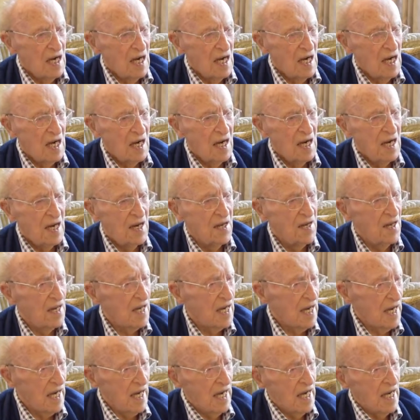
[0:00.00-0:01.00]
Uh, and
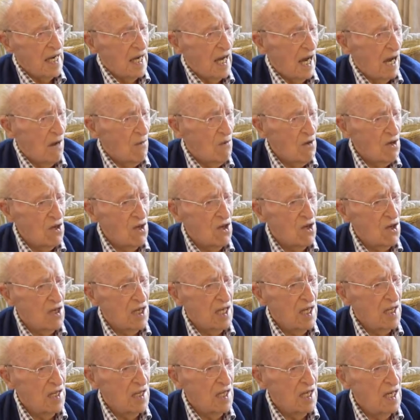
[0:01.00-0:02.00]
again, I was
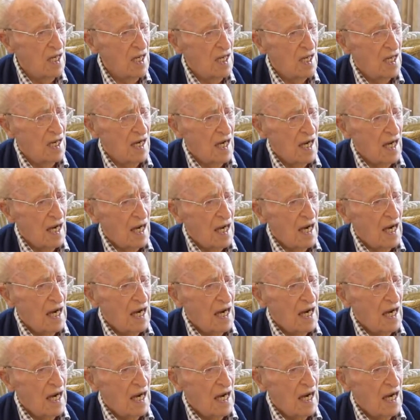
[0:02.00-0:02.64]
lucky there.